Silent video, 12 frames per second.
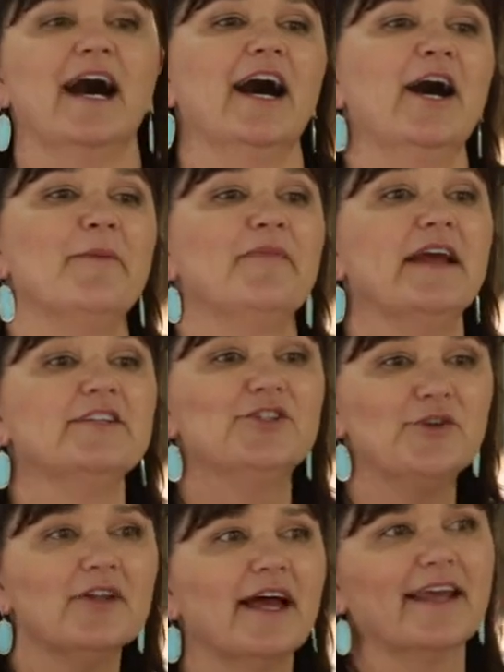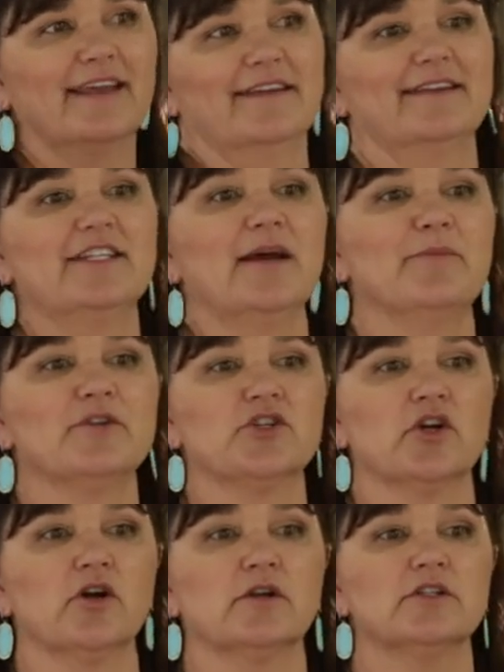Um, they do like
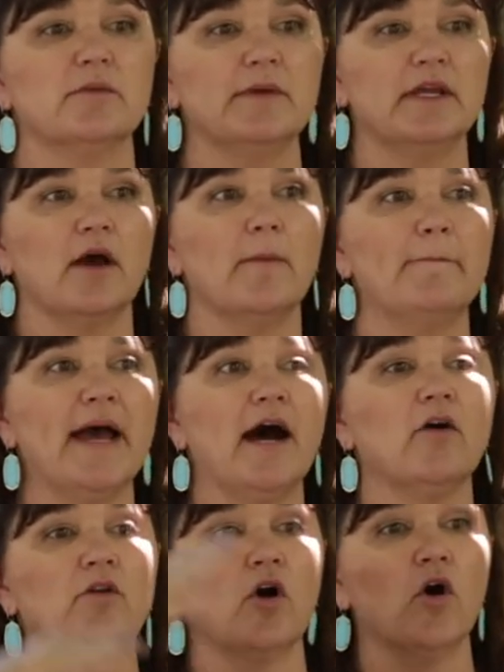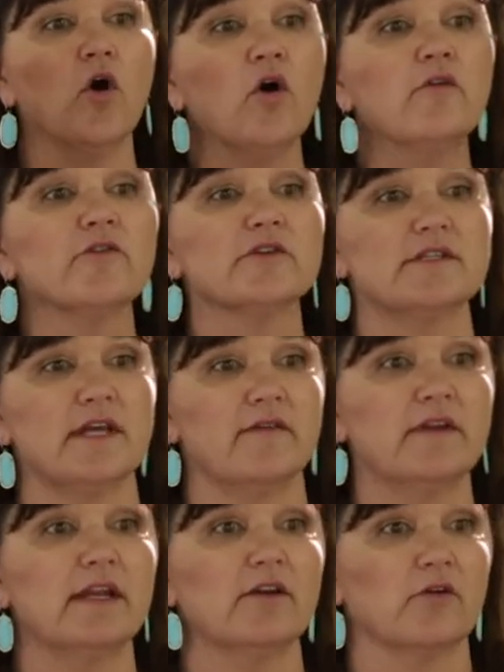temperature to be about over
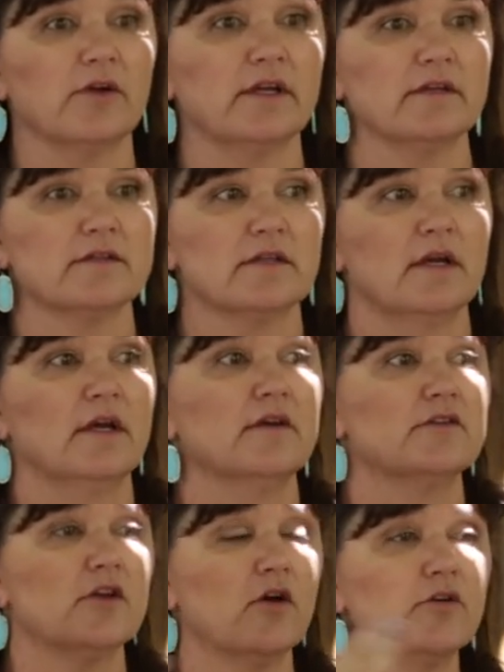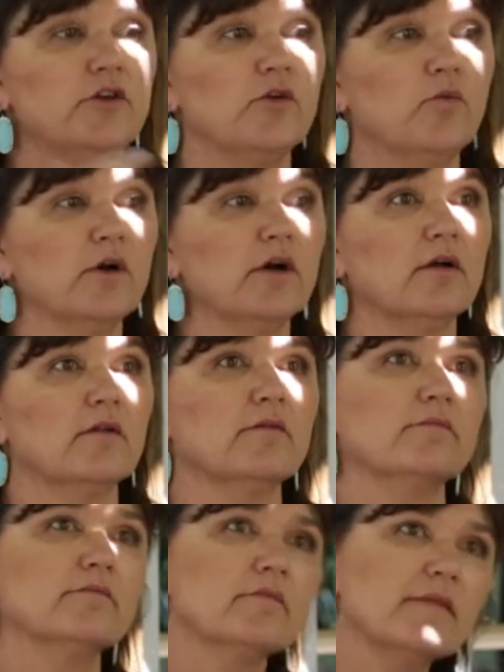seventy degrees. So you
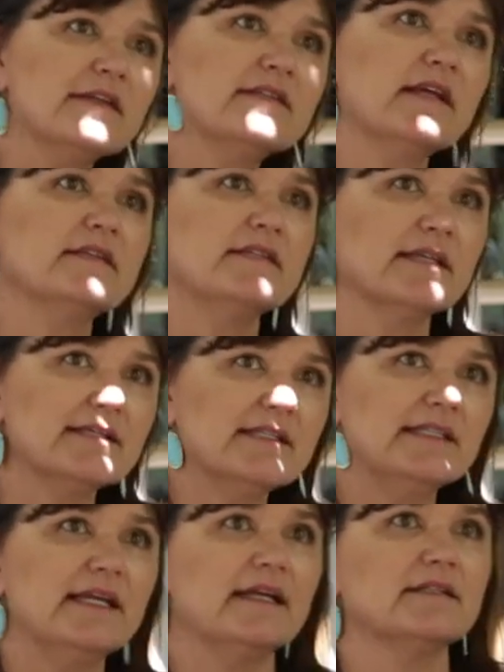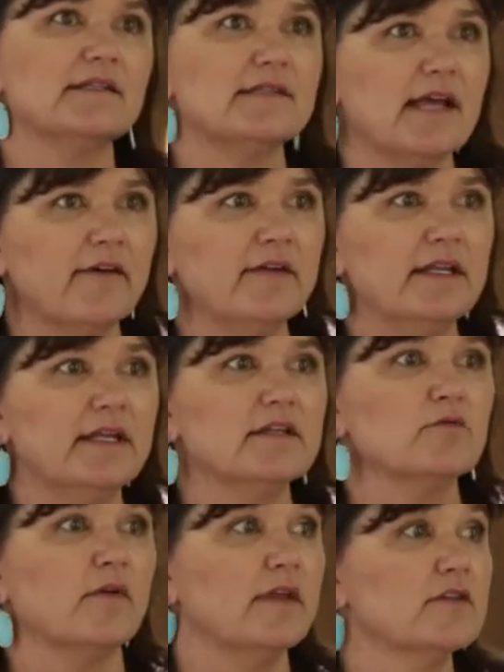will they say sixty-eight to seventy
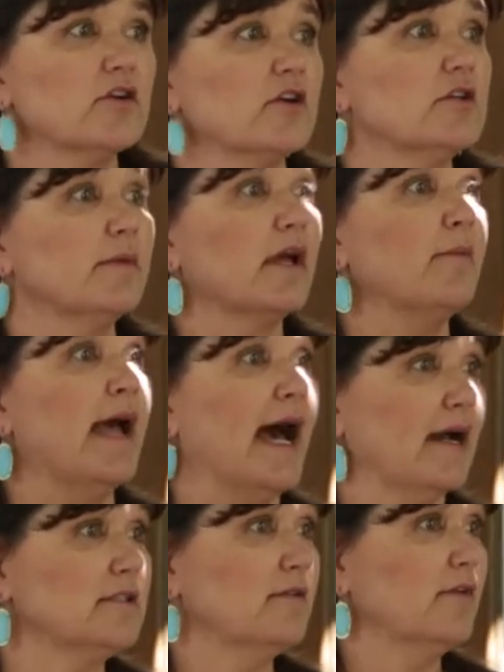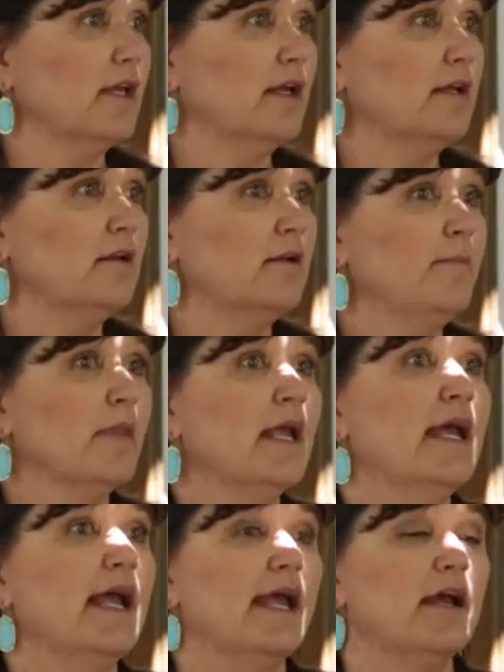is when they start to become active again.
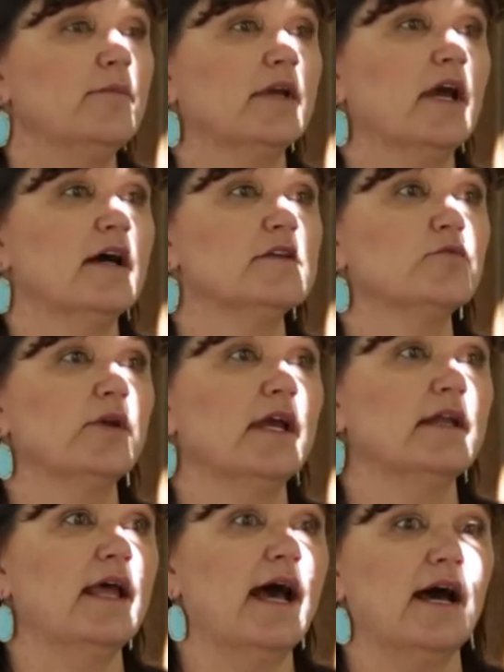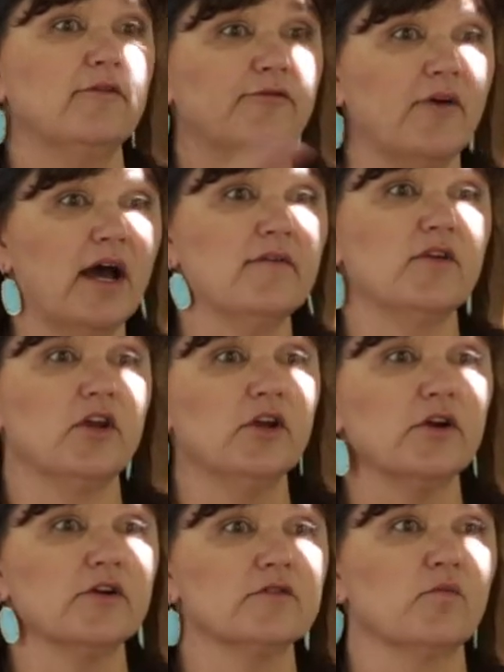And because we had had five
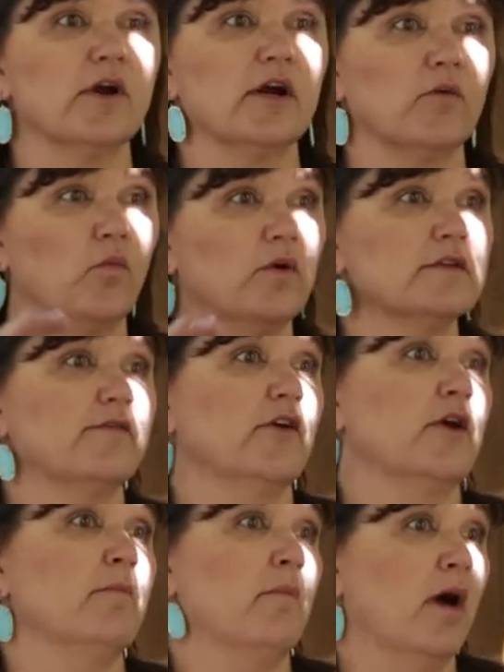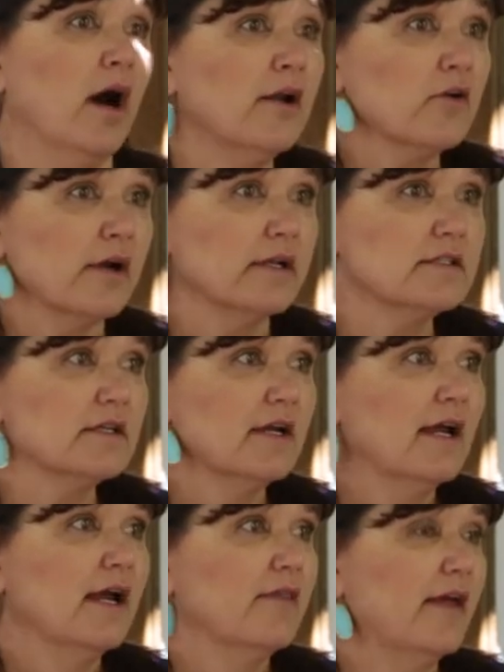years where it was very moderate,
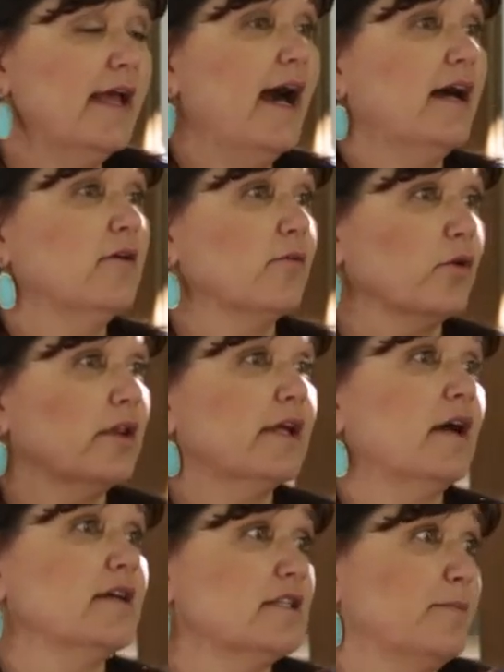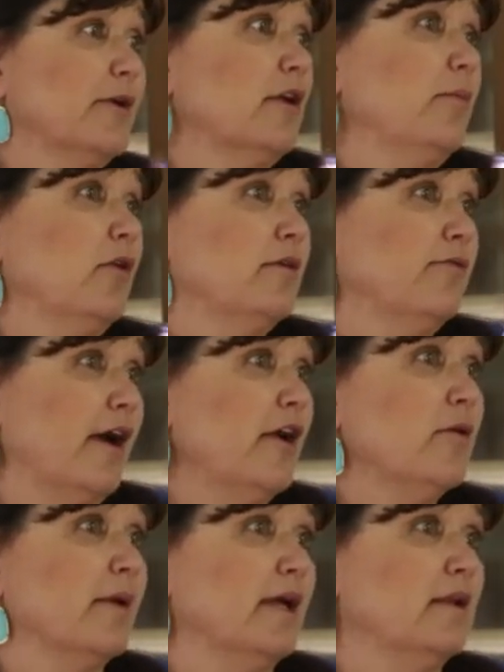they had a really hospitable
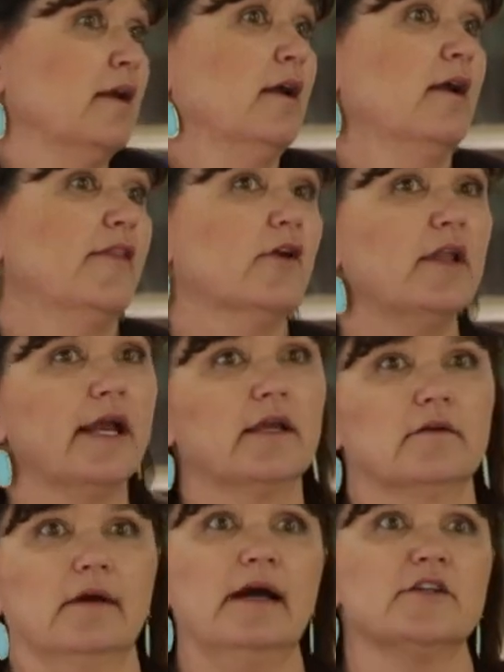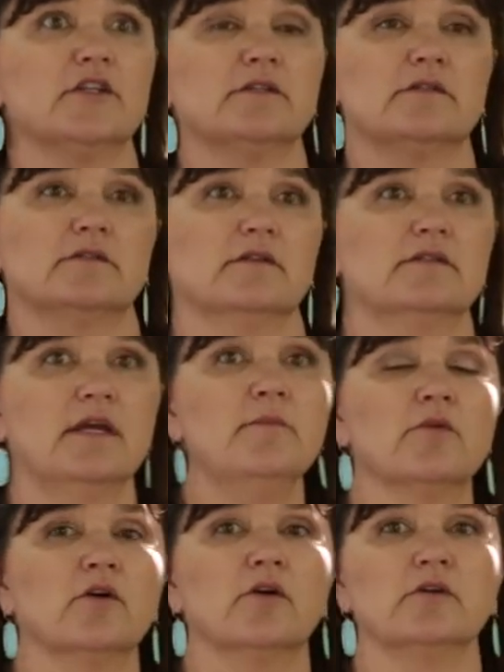environment. They're like, gosh, it's
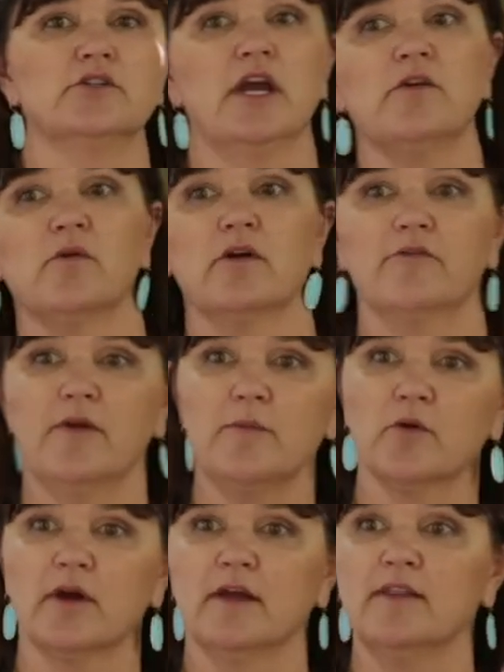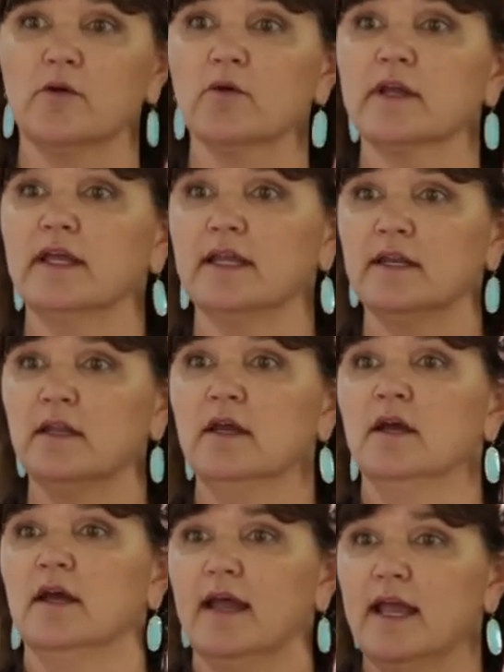December or January or February, and they were getting
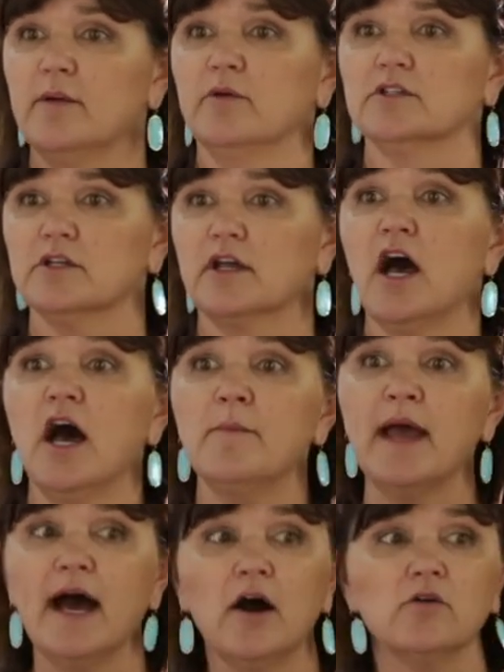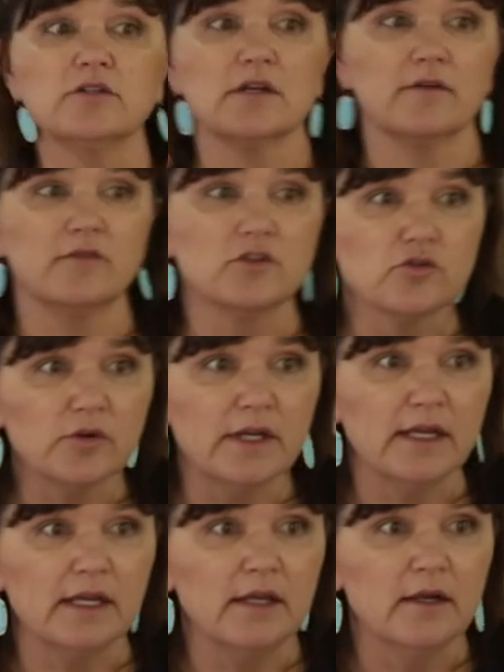able to come out of the
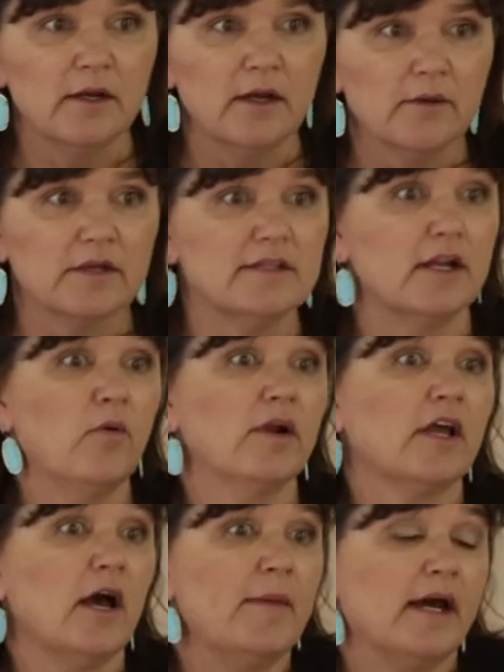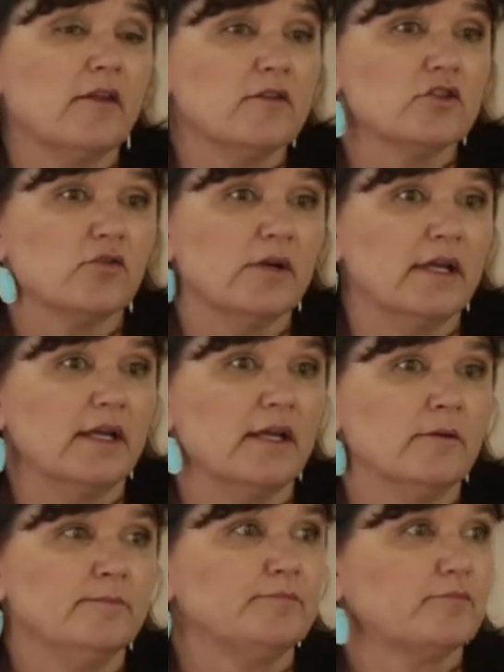tree, because they don't want to come out of the
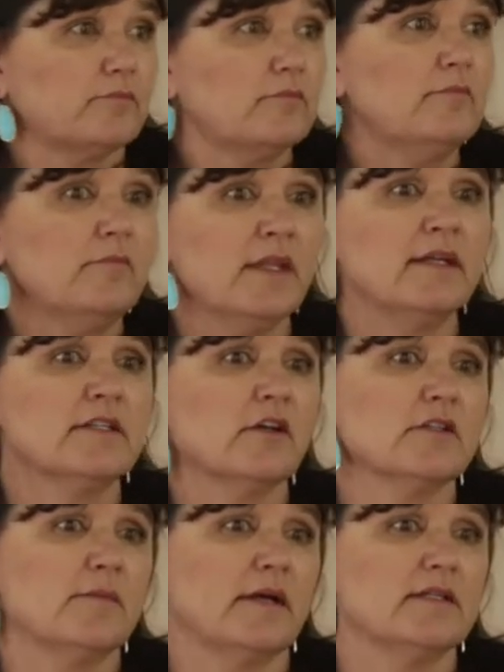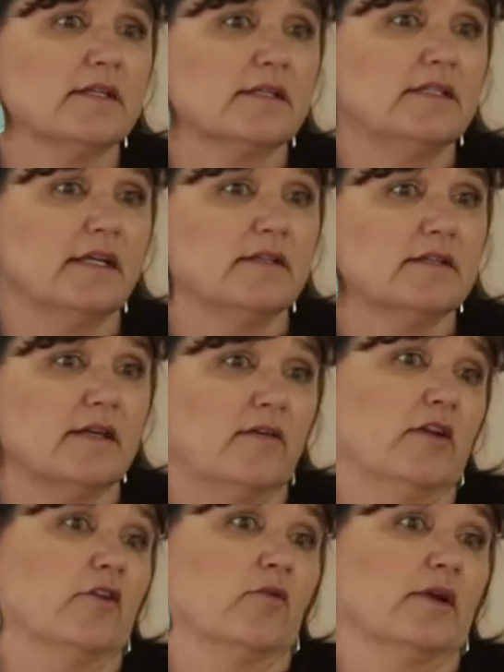tree until it's about sixty-eight to
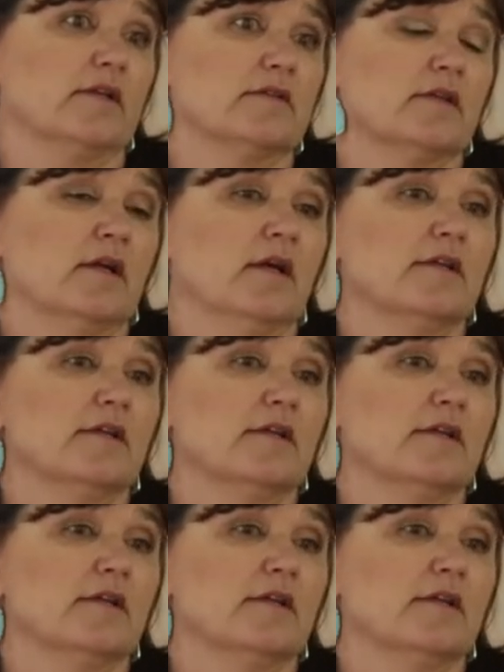seventy degrees.